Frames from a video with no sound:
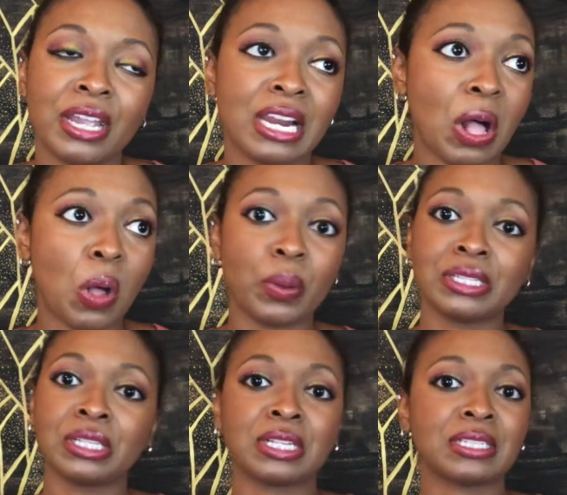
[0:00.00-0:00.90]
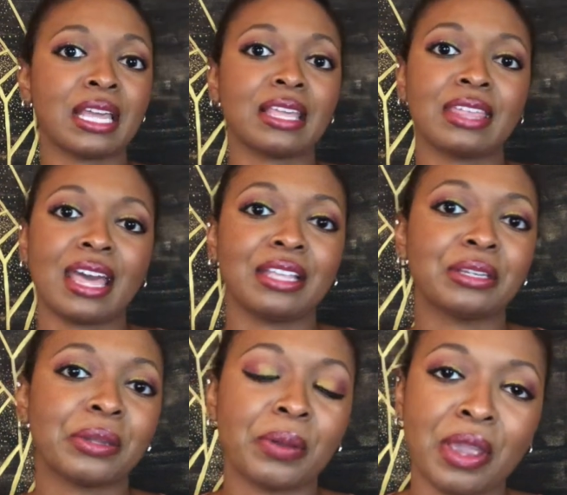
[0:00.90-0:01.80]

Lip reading: it always looks like that, you know,